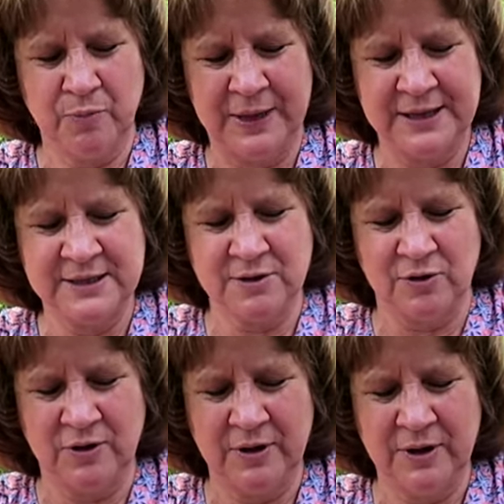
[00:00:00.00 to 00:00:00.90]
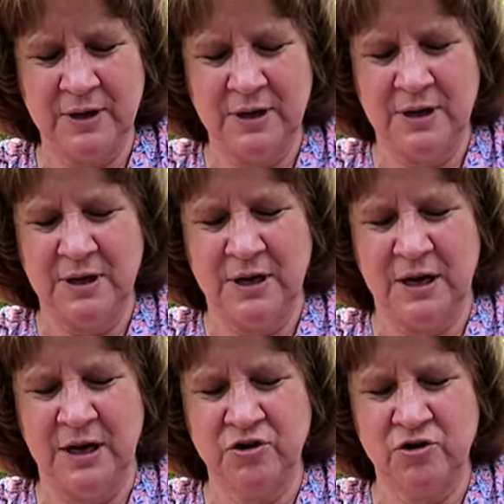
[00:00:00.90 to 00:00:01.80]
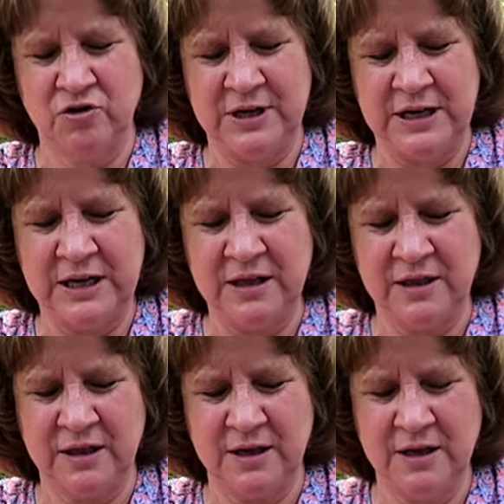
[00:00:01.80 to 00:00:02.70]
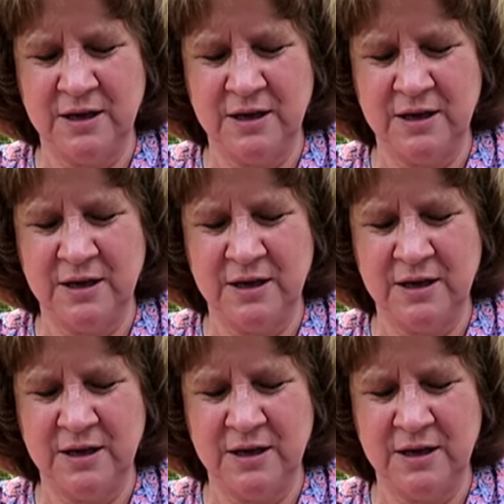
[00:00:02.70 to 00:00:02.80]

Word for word: pencil underneath